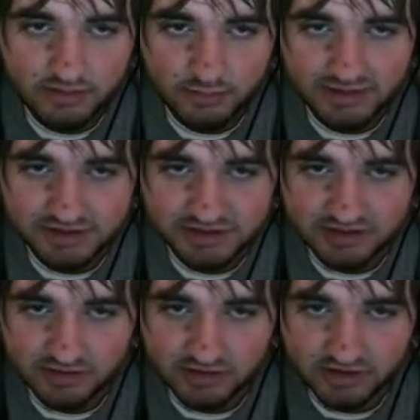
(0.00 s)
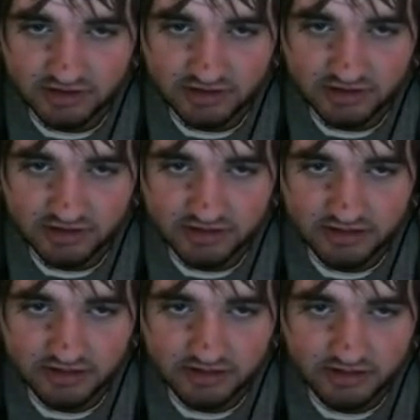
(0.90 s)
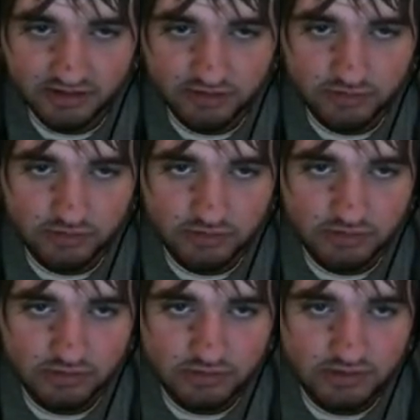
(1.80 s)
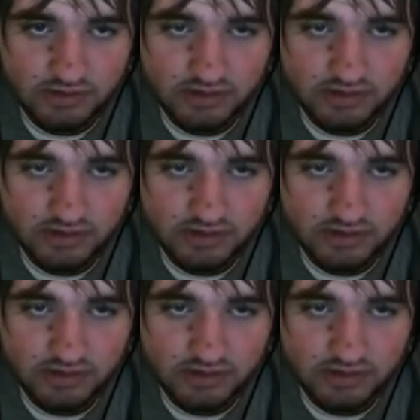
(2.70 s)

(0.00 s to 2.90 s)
Which there are. Cool.